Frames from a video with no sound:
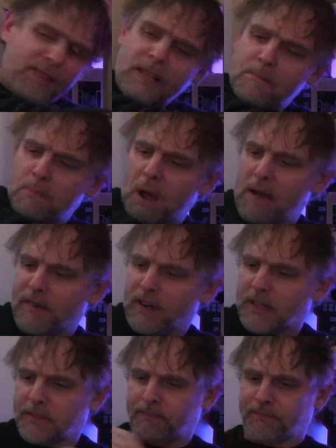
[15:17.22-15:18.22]

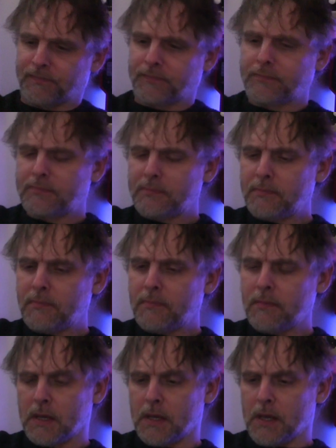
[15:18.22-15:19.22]
Marvellous.
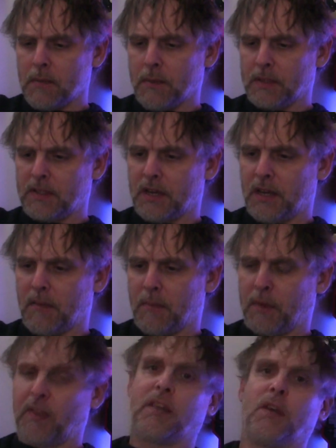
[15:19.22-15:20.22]
But
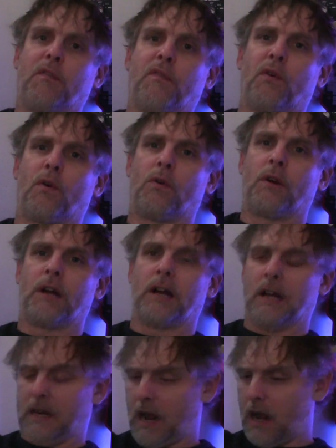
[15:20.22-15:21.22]
thank you for
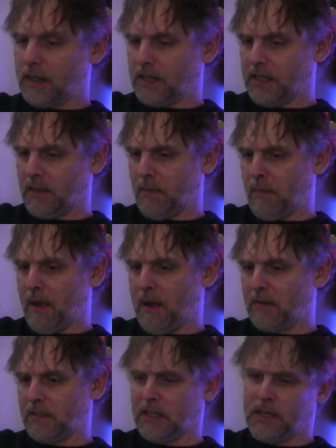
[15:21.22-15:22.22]
asking them
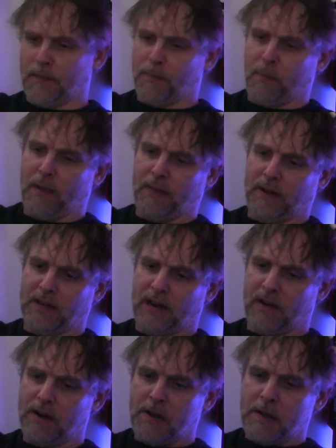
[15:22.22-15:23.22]
about that,
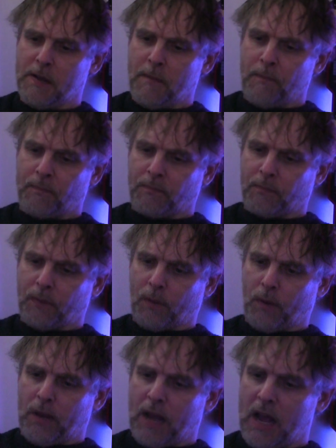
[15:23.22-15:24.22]
Darren.
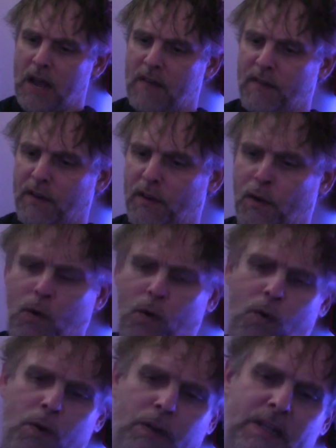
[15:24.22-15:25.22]
We have another
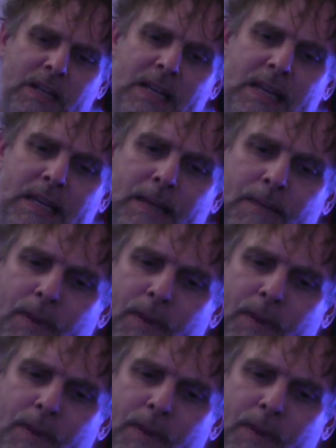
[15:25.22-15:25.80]
whore, D.